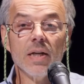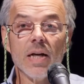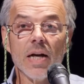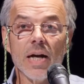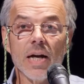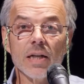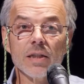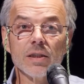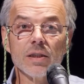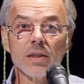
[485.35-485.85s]

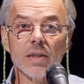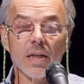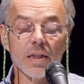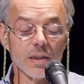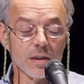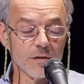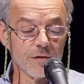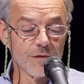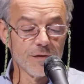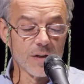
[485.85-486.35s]
acts
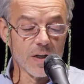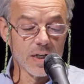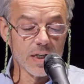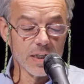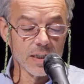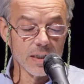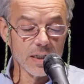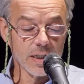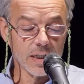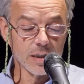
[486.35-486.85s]
that
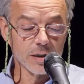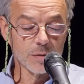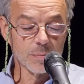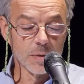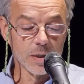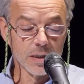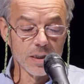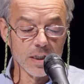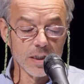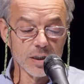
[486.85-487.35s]
defy
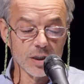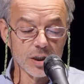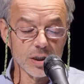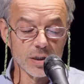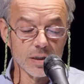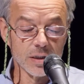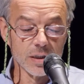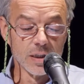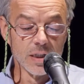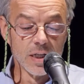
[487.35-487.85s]

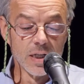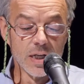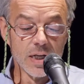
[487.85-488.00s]
explanation,